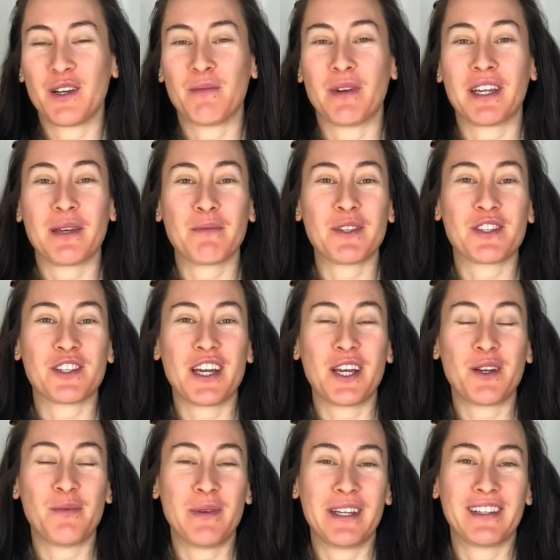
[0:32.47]
My name is Jai
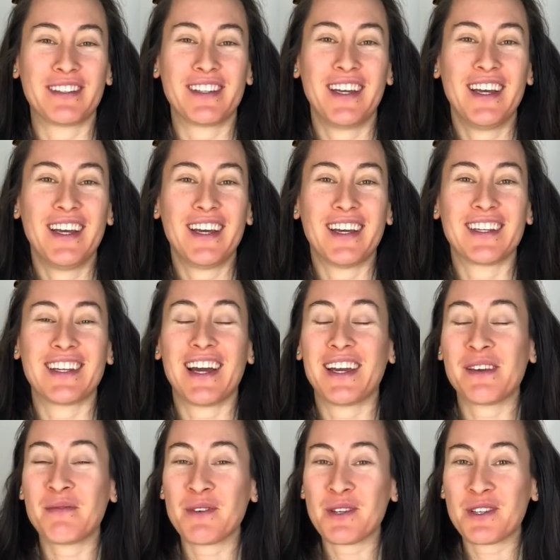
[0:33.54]
Gobind and I
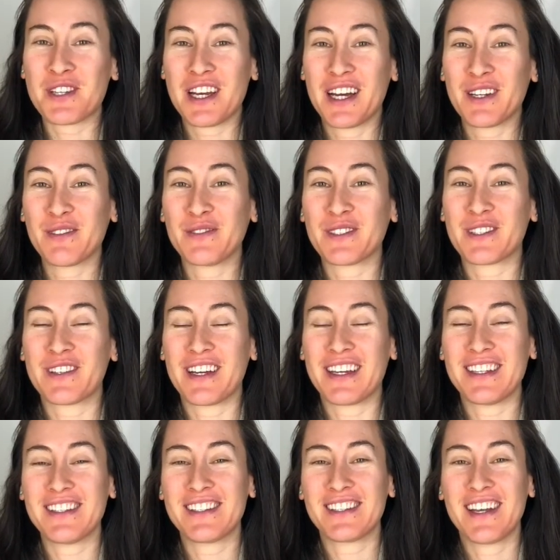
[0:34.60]
am your channel for
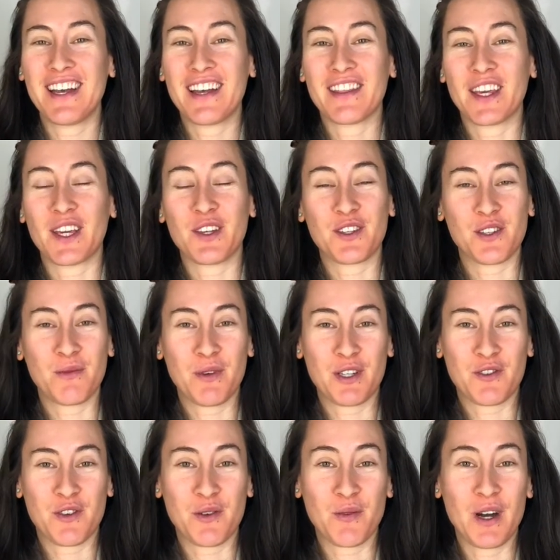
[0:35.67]
grace. Thank you so
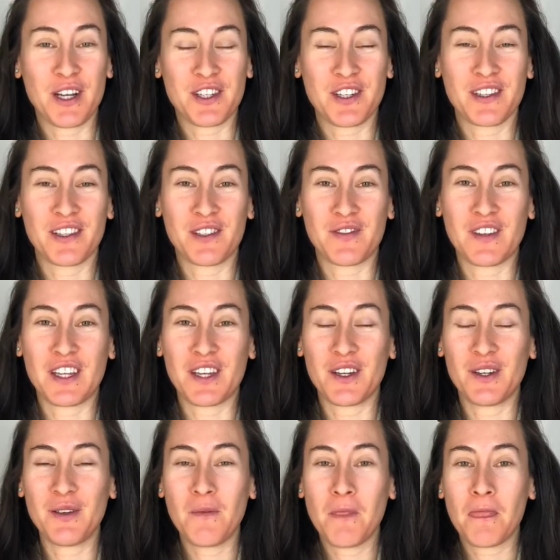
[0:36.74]
much for watching this
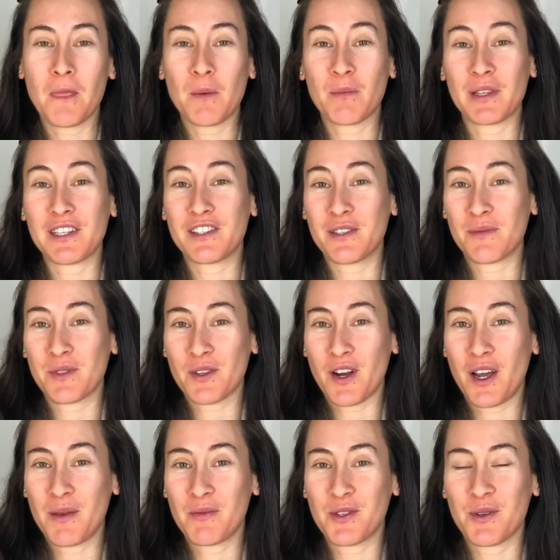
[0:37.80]
video. Please
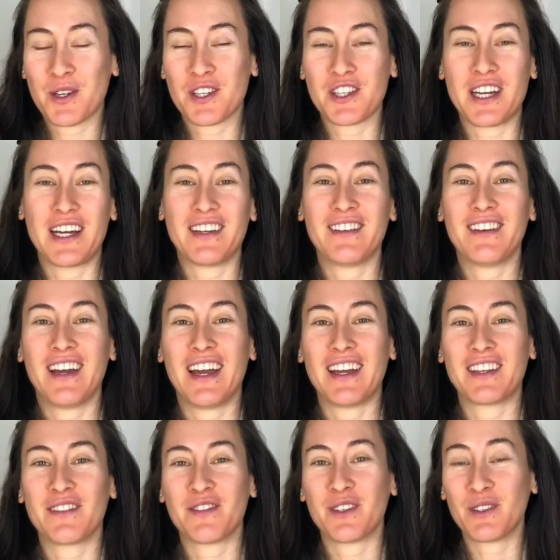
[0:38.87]
subscribe to our channel,
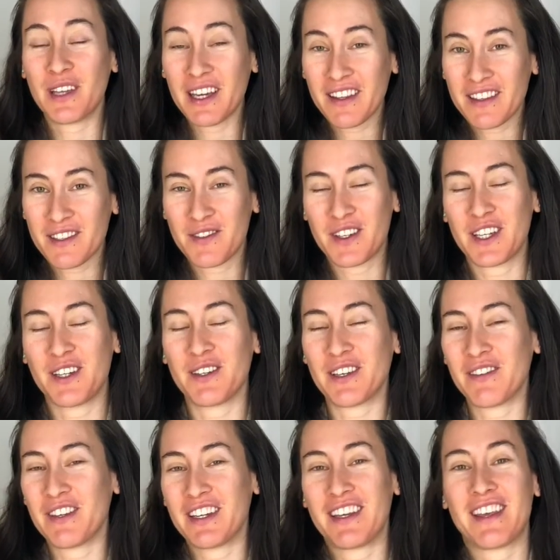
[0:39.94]
and if you like this video,
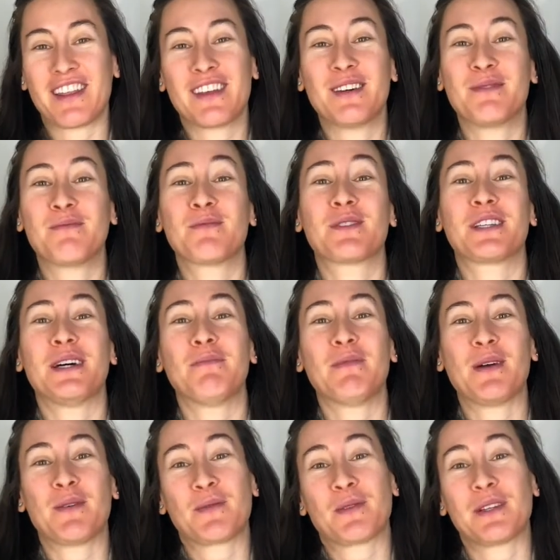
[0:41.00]
give it a thumbs up.
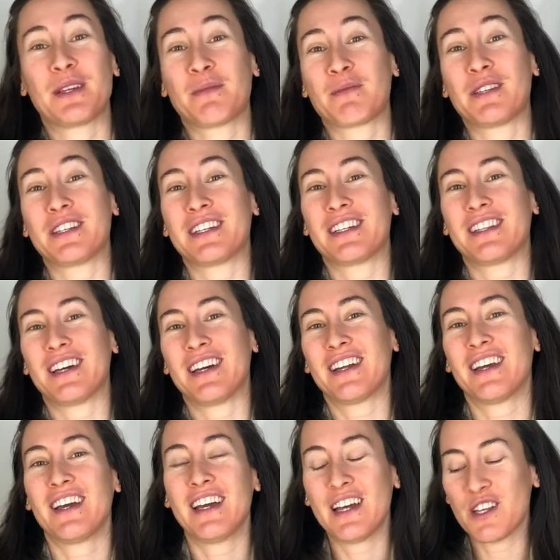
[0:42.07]
I would really appreciate that.
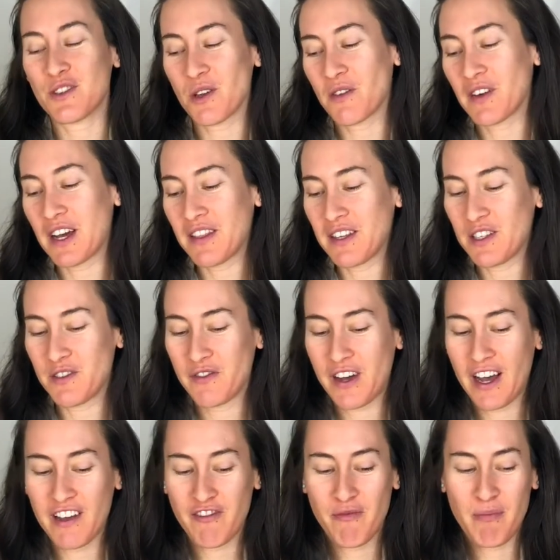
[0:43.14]
So I've got these
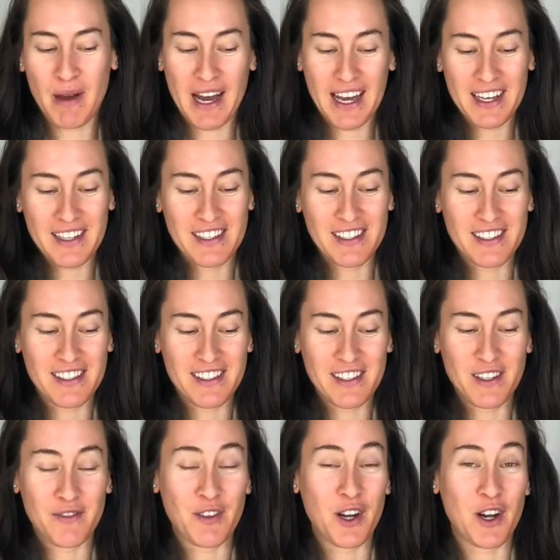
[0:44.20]
5 piles
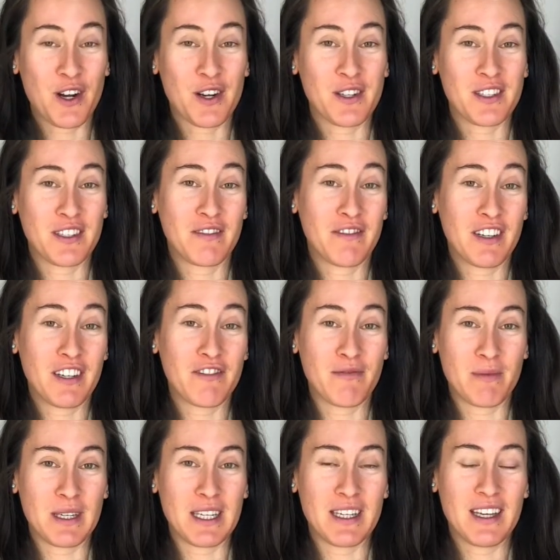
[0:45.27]
of cards in front of
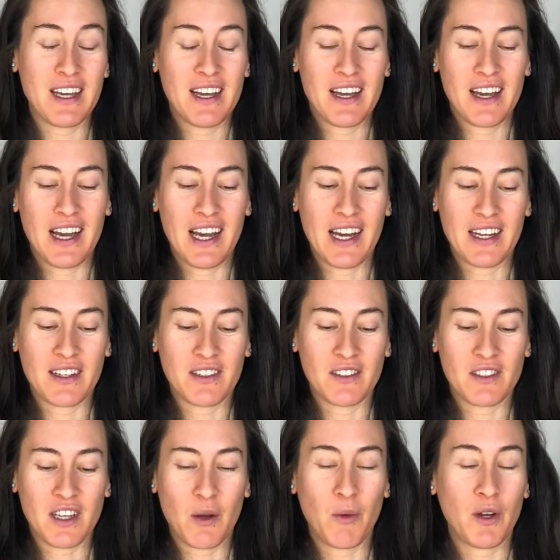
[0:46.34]
me,
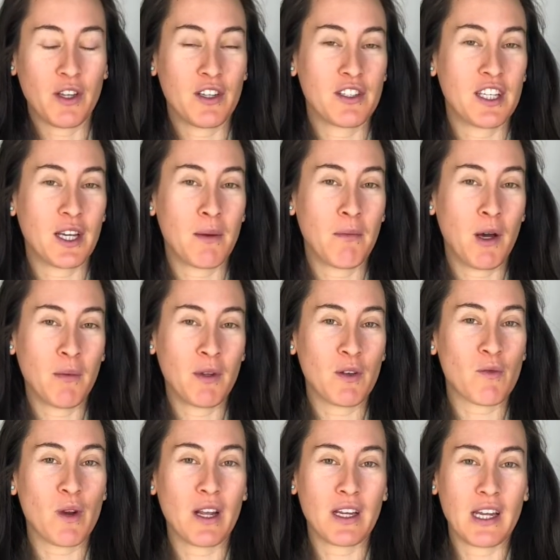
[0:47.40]
and I want you to take a moment
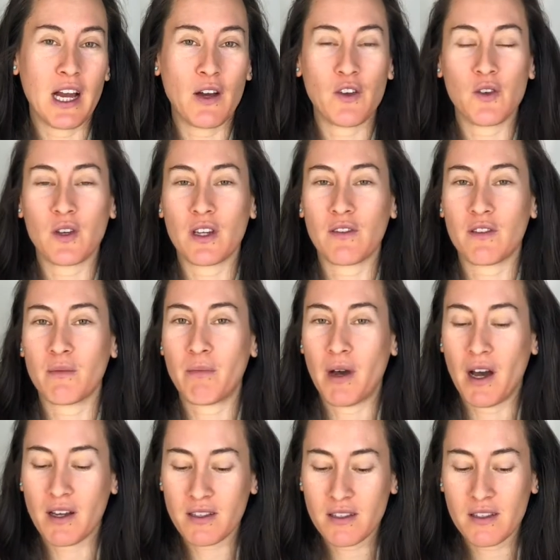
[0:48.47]
right now. You can even
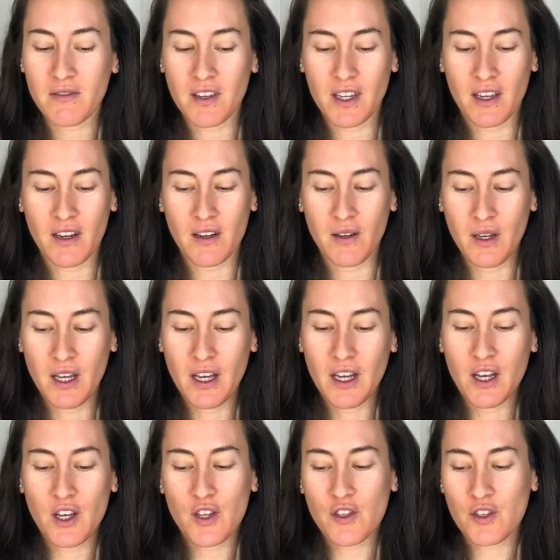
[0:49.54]
pause the video
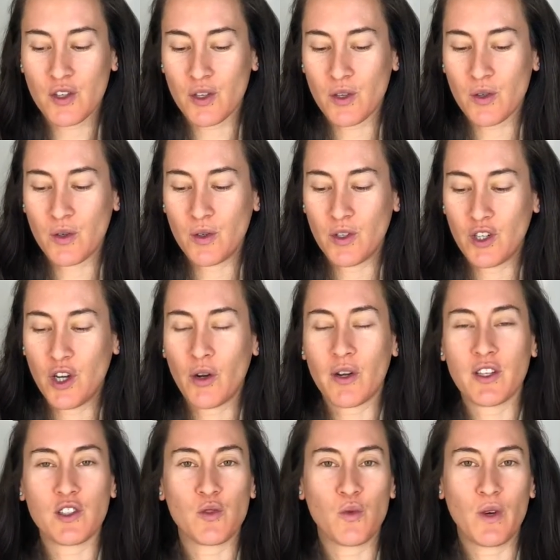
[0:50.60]
to
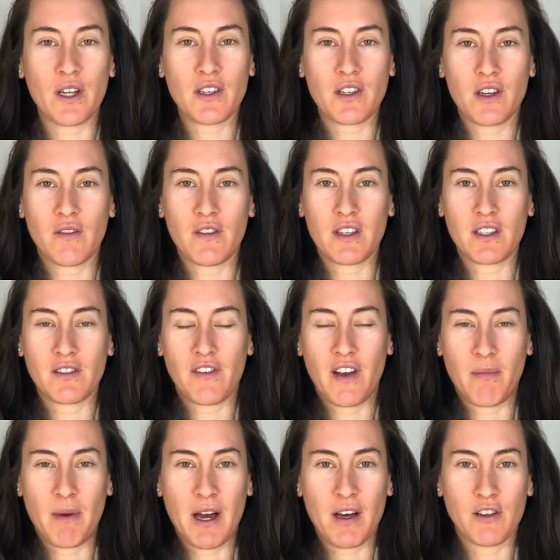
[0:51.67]
notice which of these
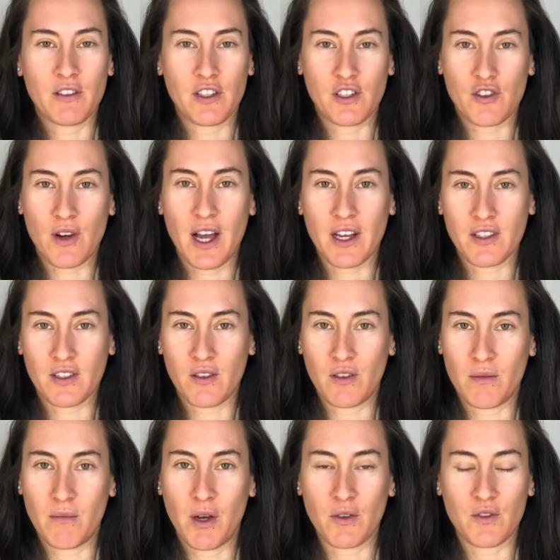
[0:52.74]
5 piles attracts you
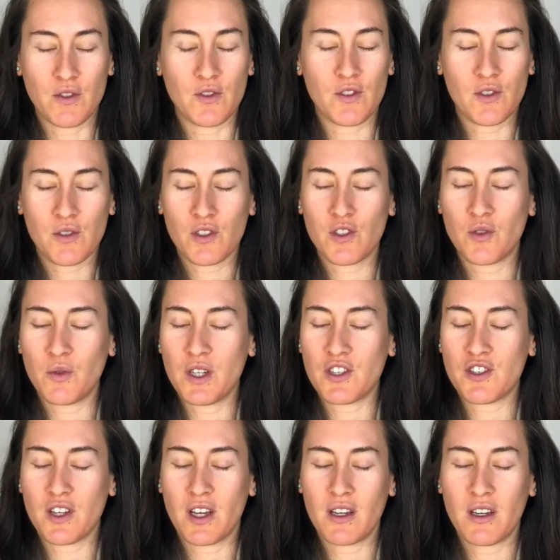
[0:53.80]
the most. Use your
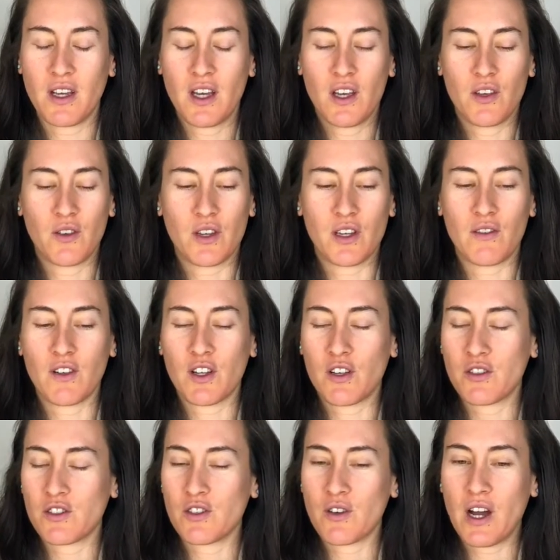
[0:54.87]
intuition. You can even
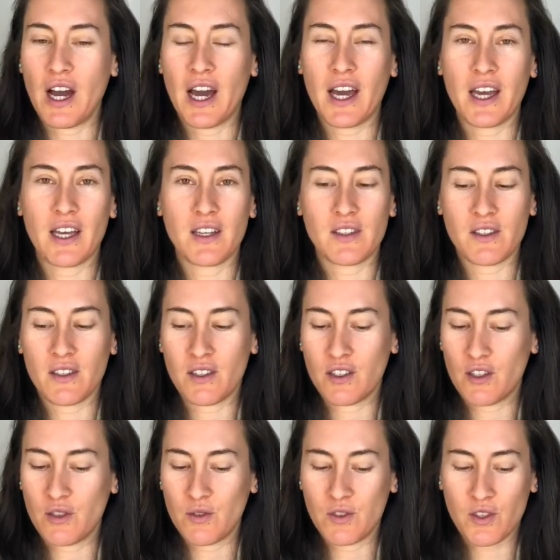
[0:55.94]
close your eyes,
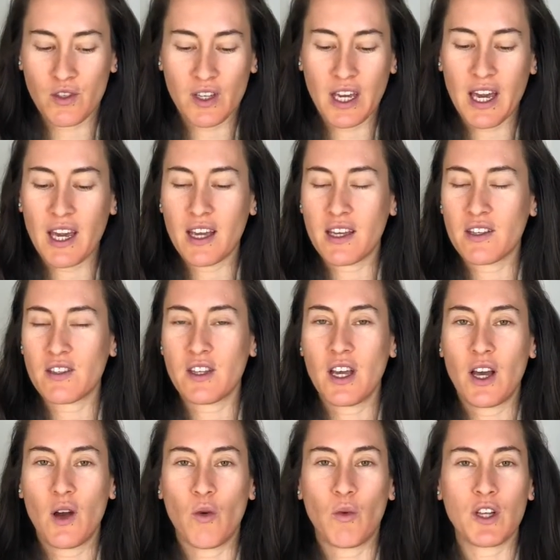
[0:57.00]
use your gaze.
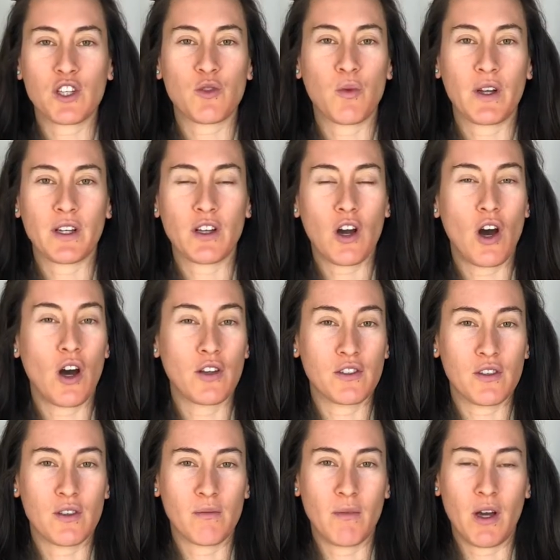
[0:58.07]
Which one calls
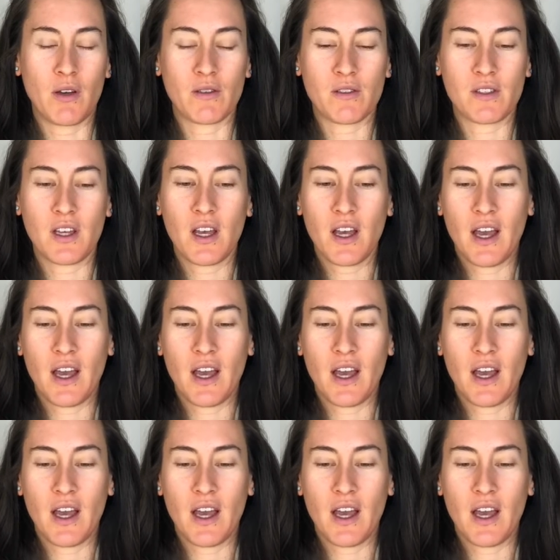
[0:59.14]
you the most?